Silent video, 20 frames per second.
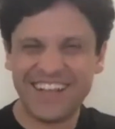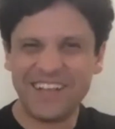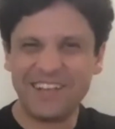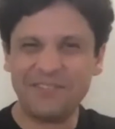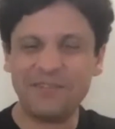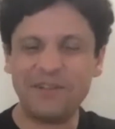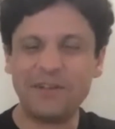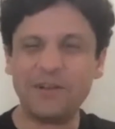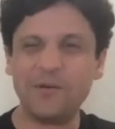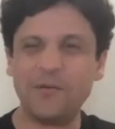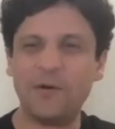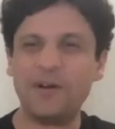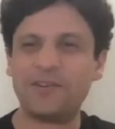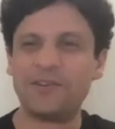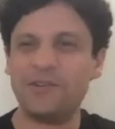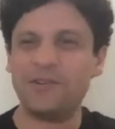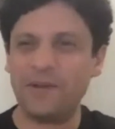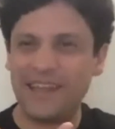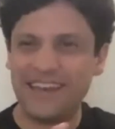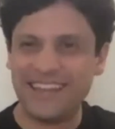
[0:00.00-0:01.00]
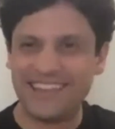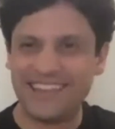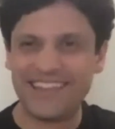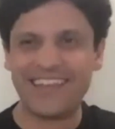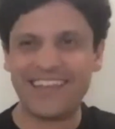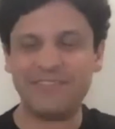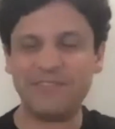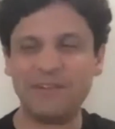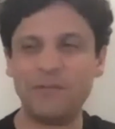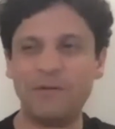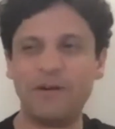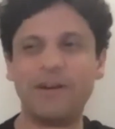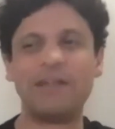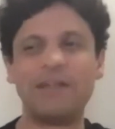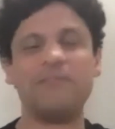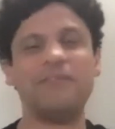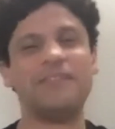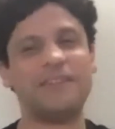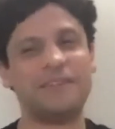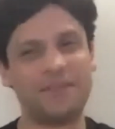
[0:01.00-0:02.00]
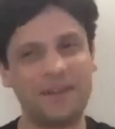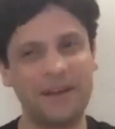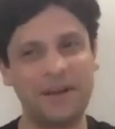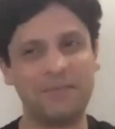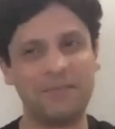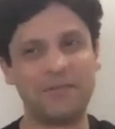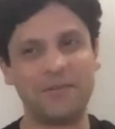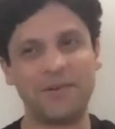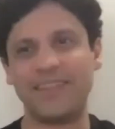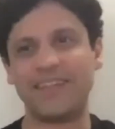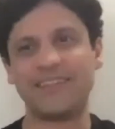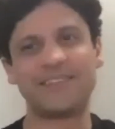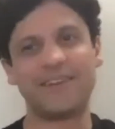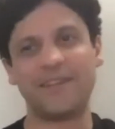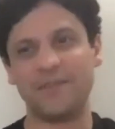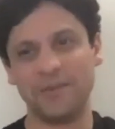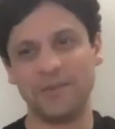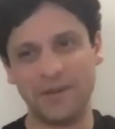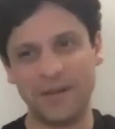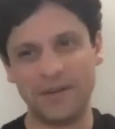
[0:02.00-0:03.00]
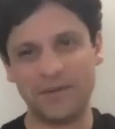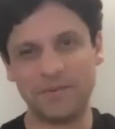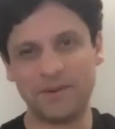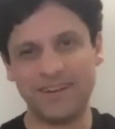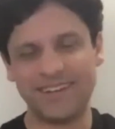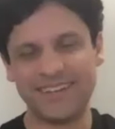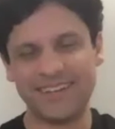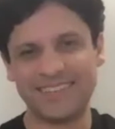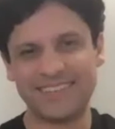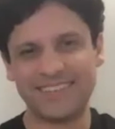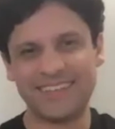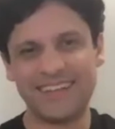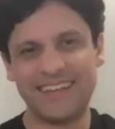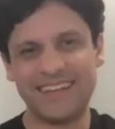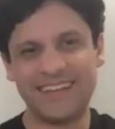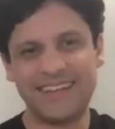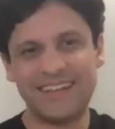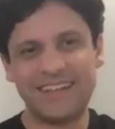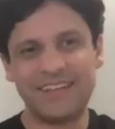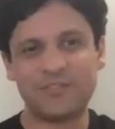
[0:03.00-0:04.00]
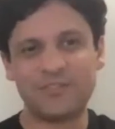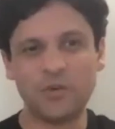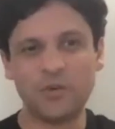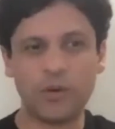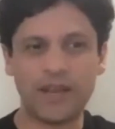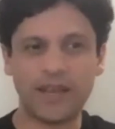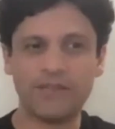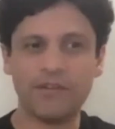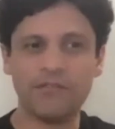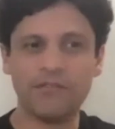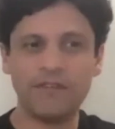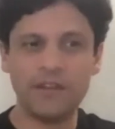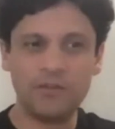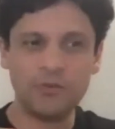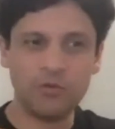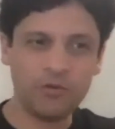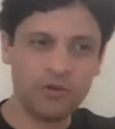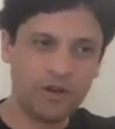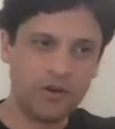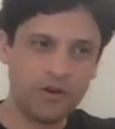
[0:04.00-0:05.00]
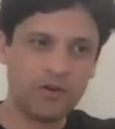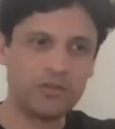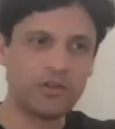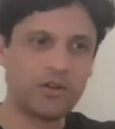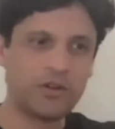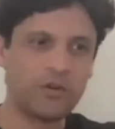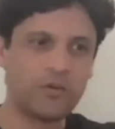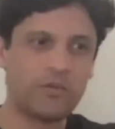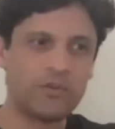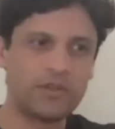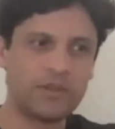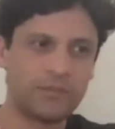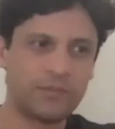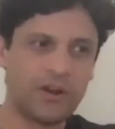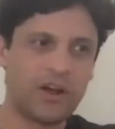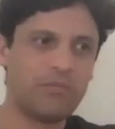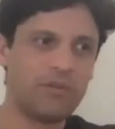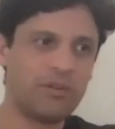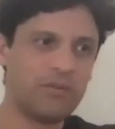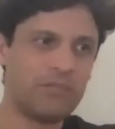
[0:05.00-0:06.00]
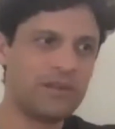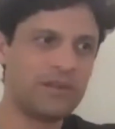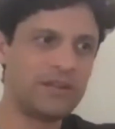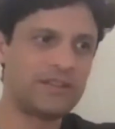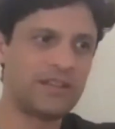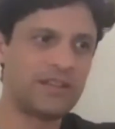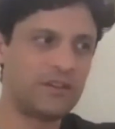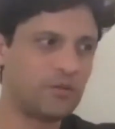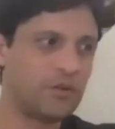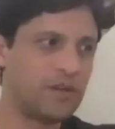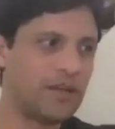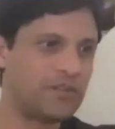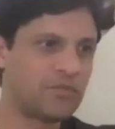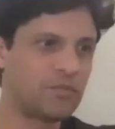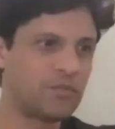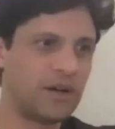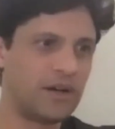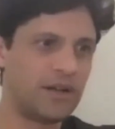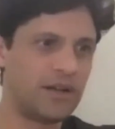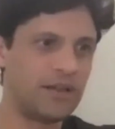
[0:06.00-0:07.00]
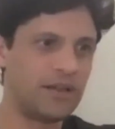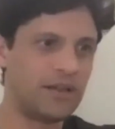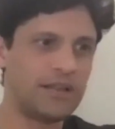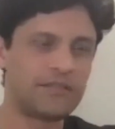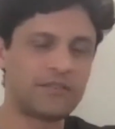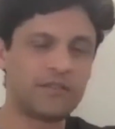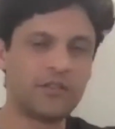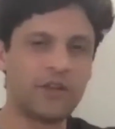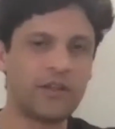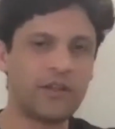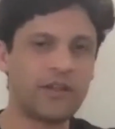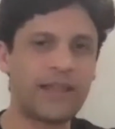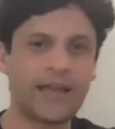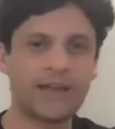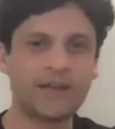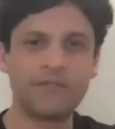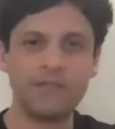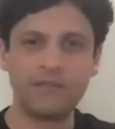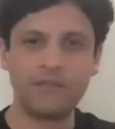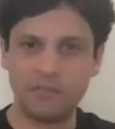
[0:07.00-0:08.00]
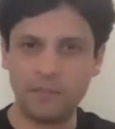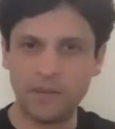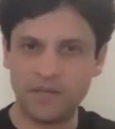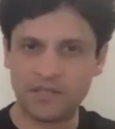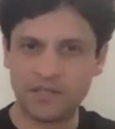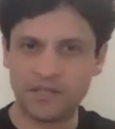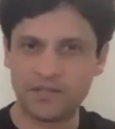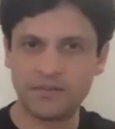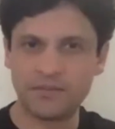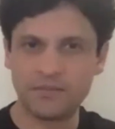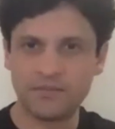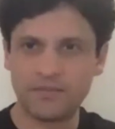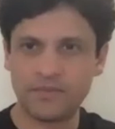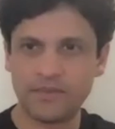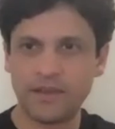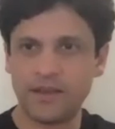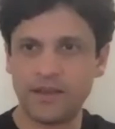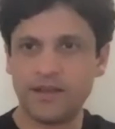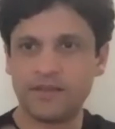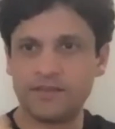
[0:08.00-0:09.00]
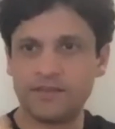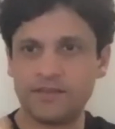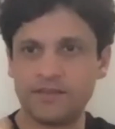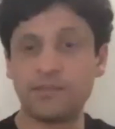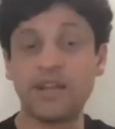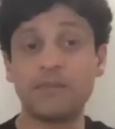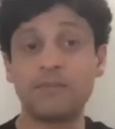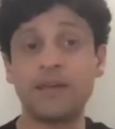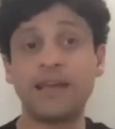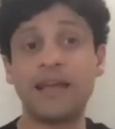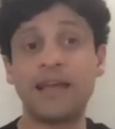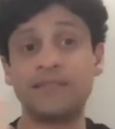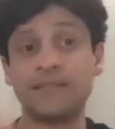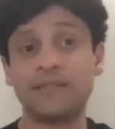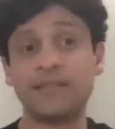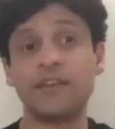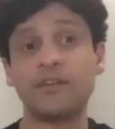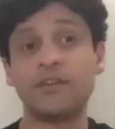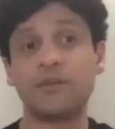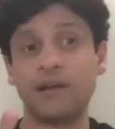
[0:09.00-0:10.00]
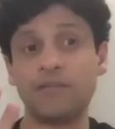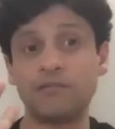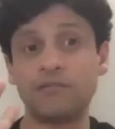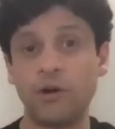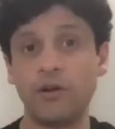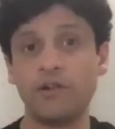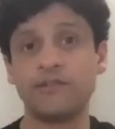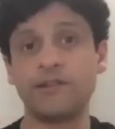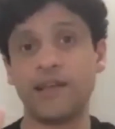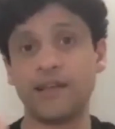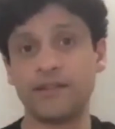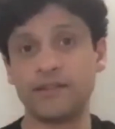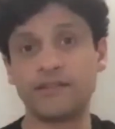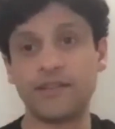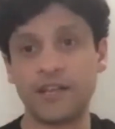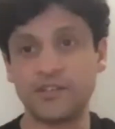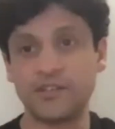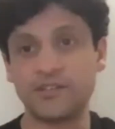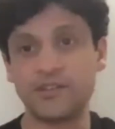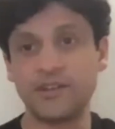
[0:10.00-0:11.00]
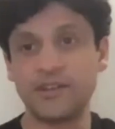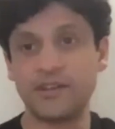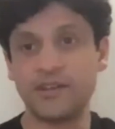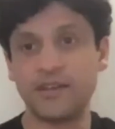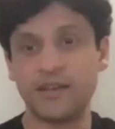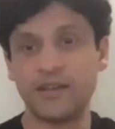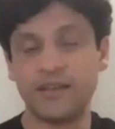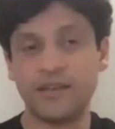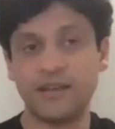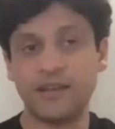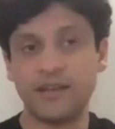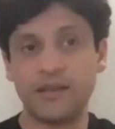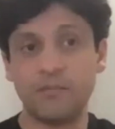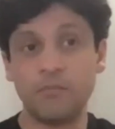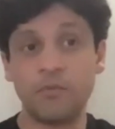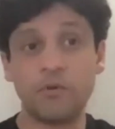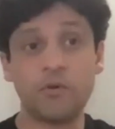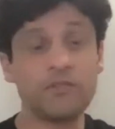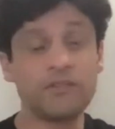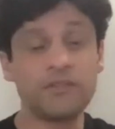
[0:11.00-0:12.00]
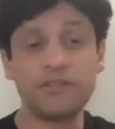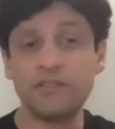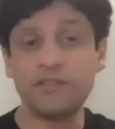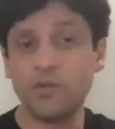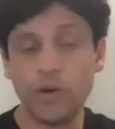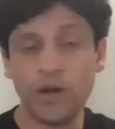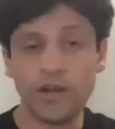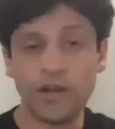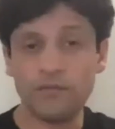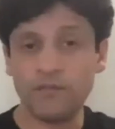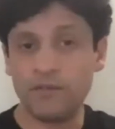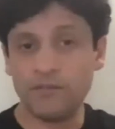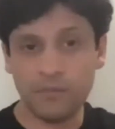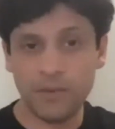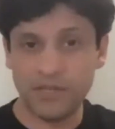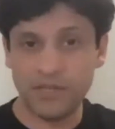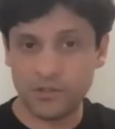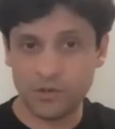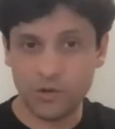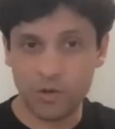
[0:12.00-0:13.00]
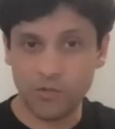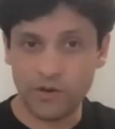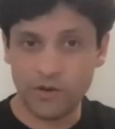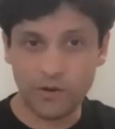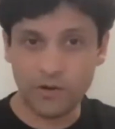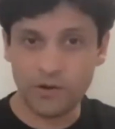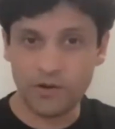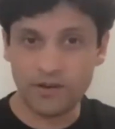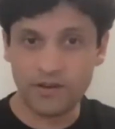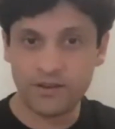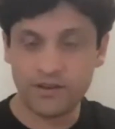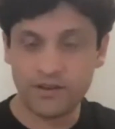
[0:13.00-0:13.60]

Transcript: we don't want to do anything and we want everything to come to us. That's not the way it works. So whatever we do know, you know, the problem is in today's world, it's not a lack of information. Sometimes I hesitate to have calls like this, actually, because this is a world of information overload.